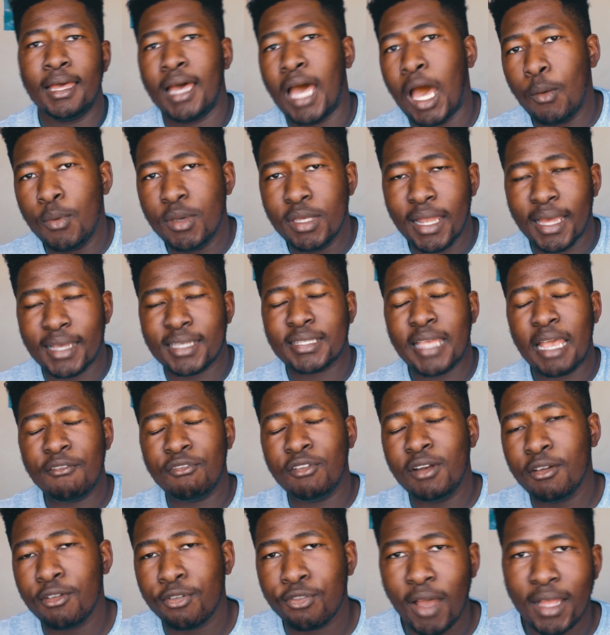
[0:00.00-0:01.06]
Are we like
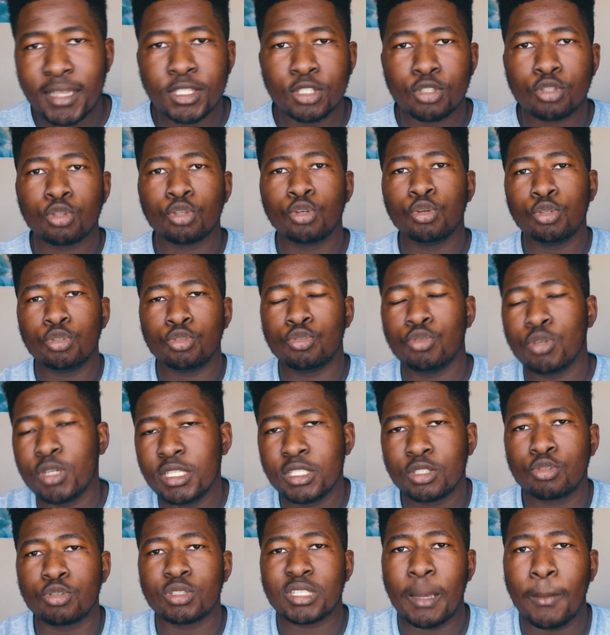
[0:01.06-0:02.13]
siphoning funds through
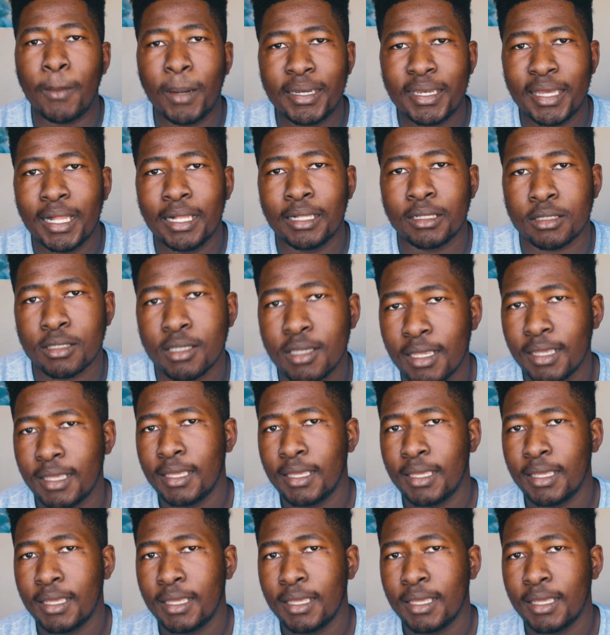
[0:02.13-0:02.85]
students to somebody else?